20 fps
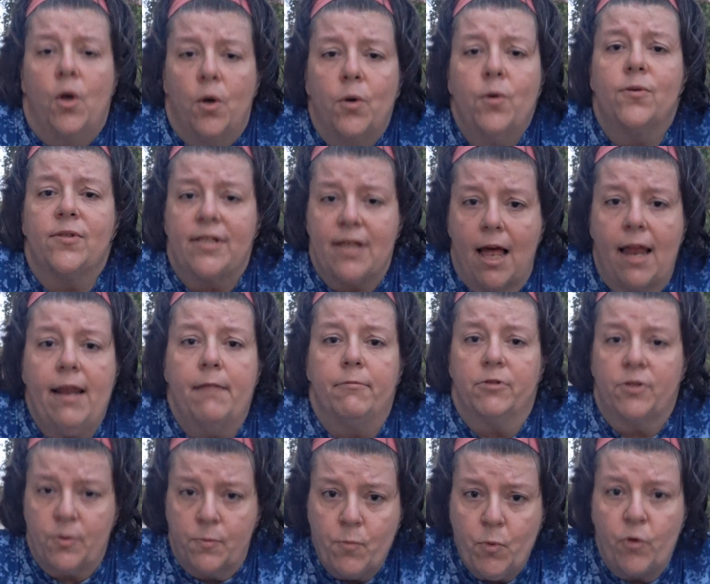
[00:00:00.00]
who's not able
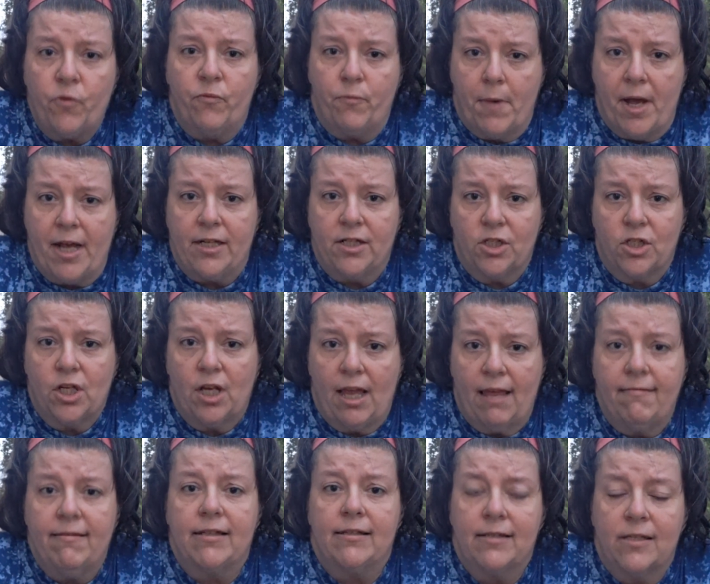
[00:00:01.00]
to move much,
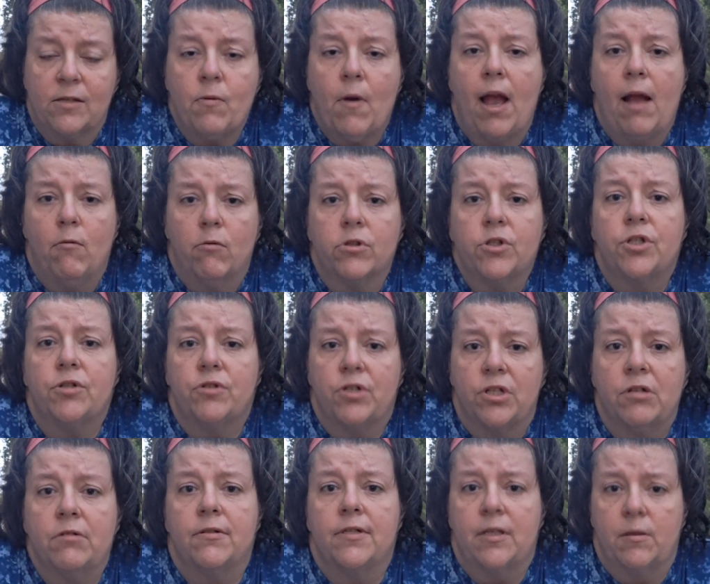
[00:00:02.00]
and this is why I want you to
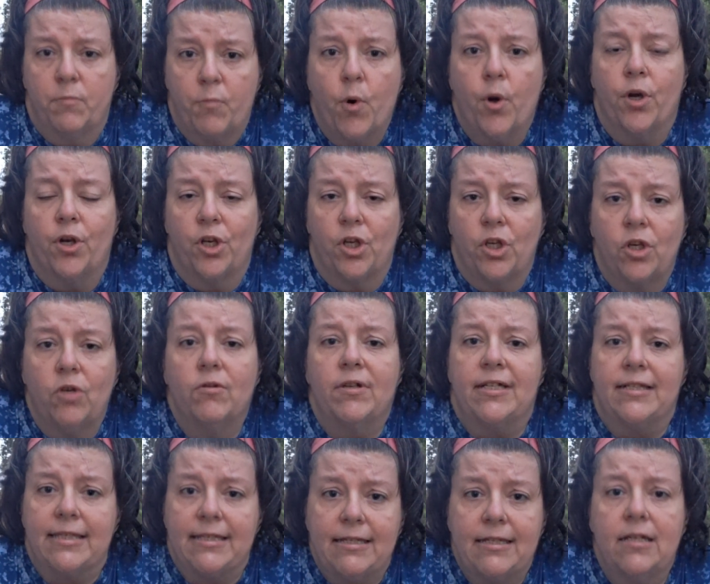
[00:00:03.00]
know it's important. You
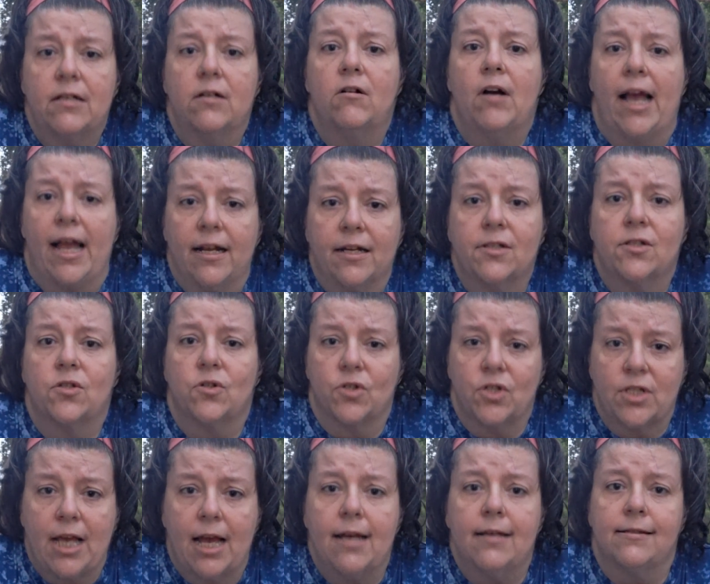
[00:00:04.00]
can still
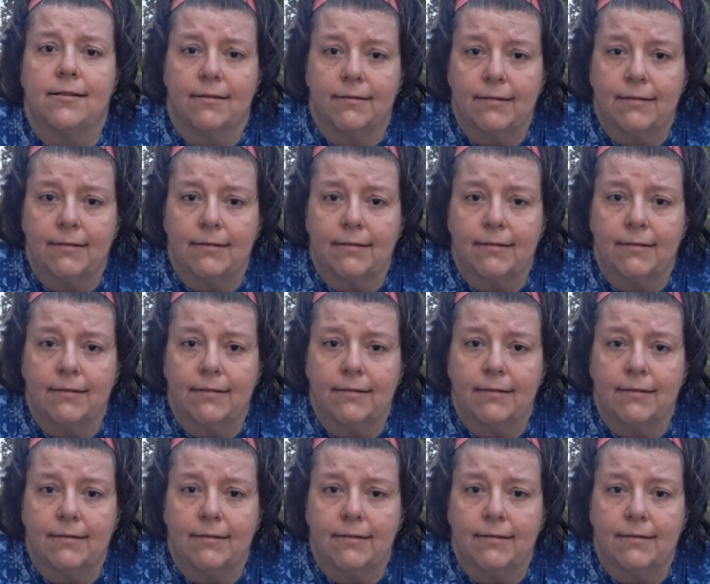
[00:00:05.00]
exercise